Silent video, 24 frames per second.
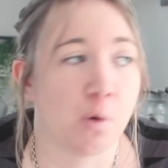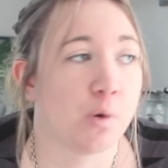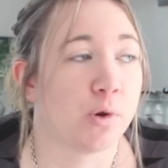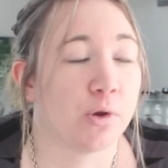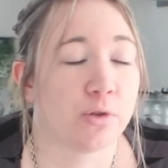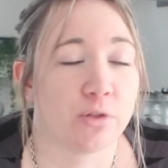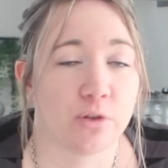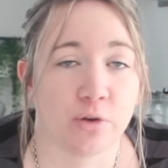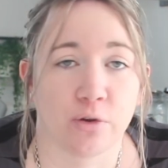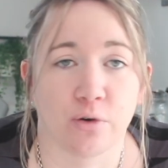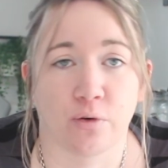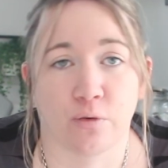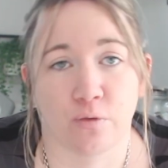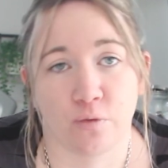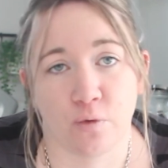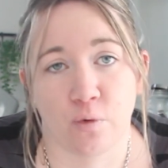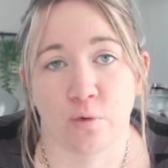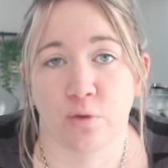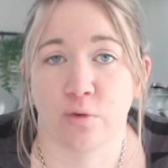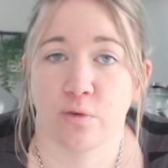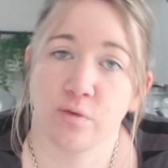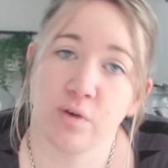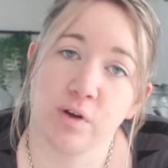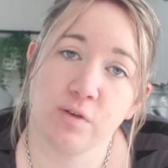or your 3rd or
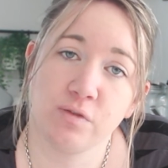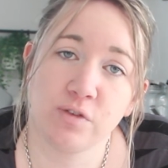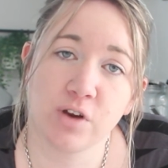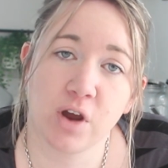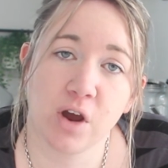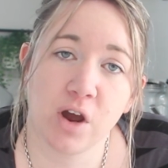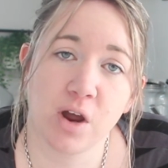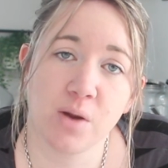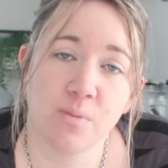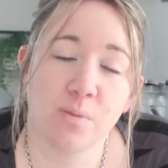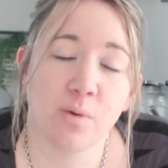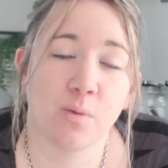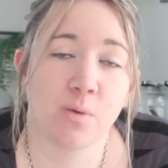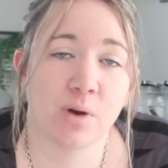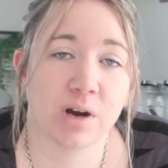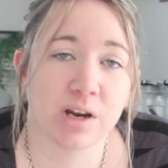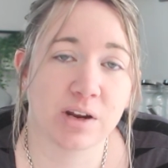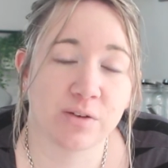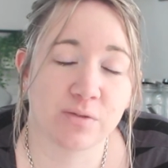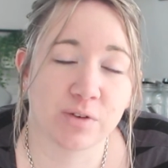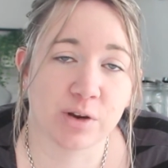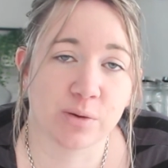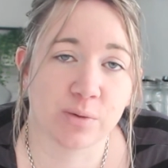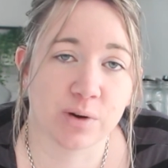4th or 5th time, or
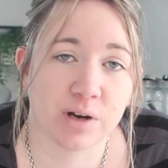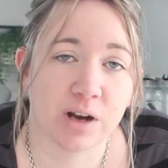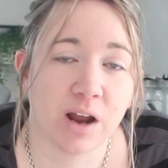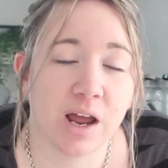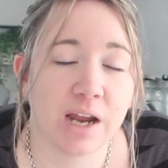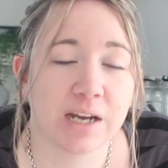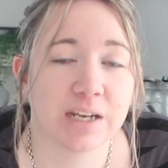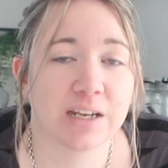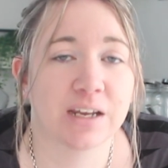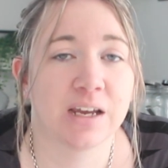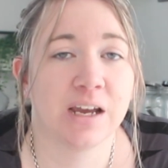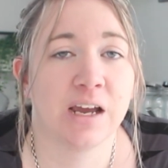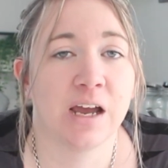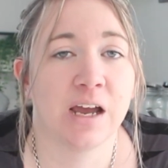whatever you would like.